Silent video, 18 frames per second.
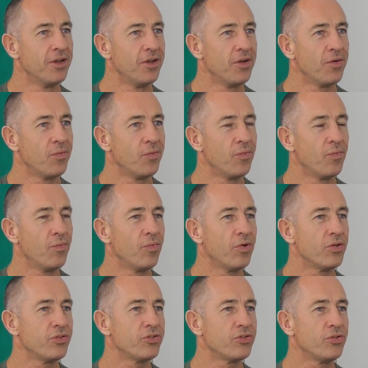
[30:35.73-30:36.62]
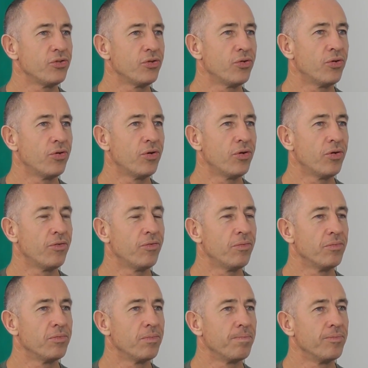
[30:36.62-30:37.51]
What's
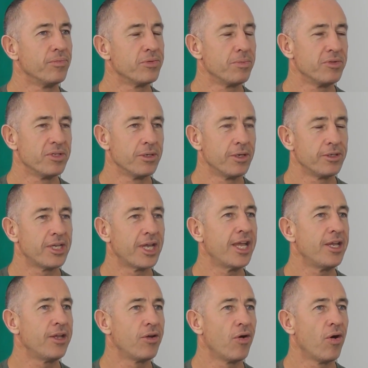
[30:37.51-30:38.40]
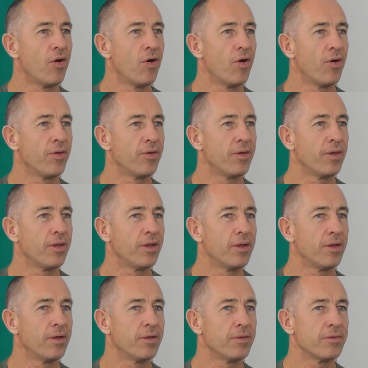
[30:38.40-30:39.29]
your take on
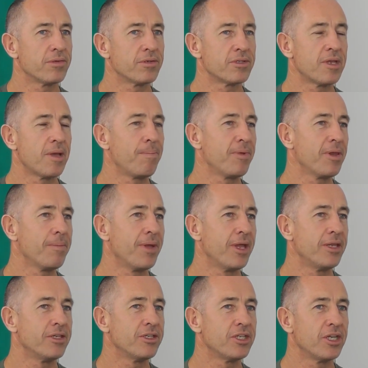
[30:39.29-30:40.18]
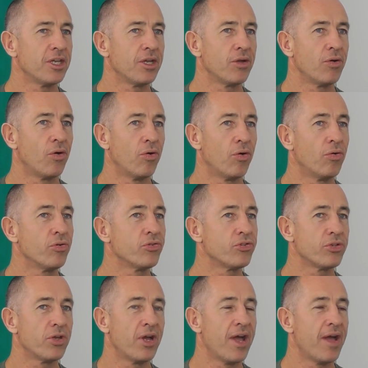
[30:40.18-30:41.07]
supplementing, or
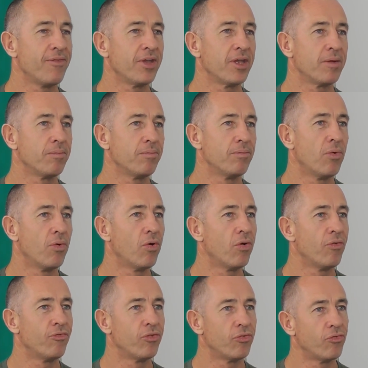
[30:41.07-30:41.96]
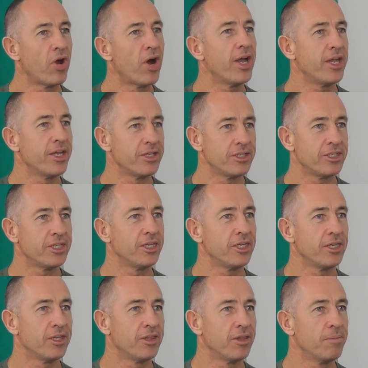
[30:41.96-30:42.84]
also having more
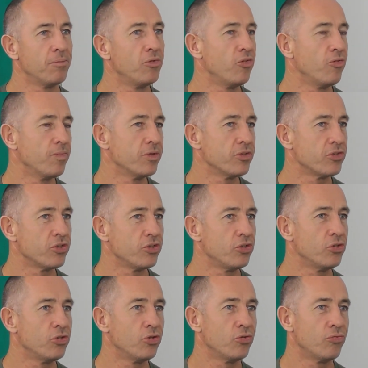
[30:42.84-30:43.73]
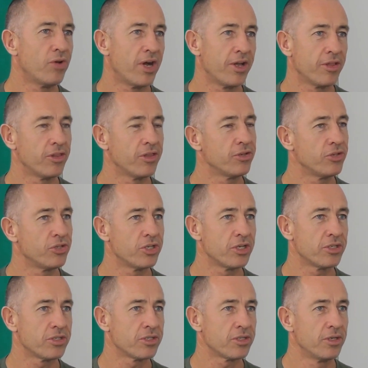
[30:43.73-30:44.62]
variety in the movements that you do rather than
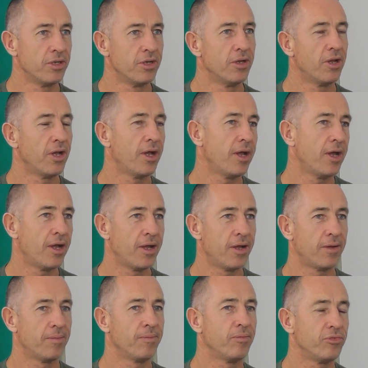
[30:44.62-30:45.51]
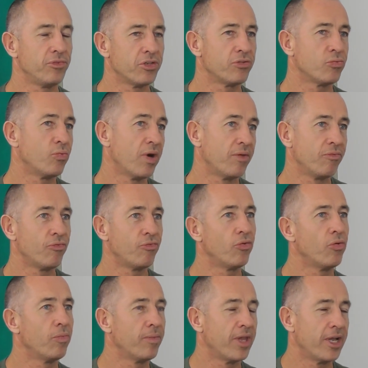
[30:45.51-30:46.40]
just one
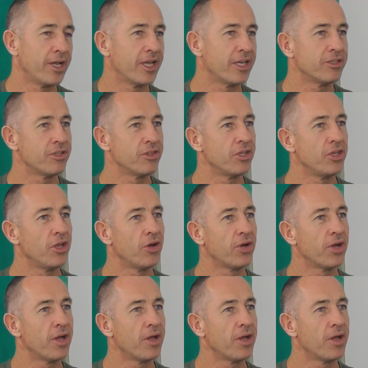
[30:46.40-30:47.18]
form, like as in the yoga?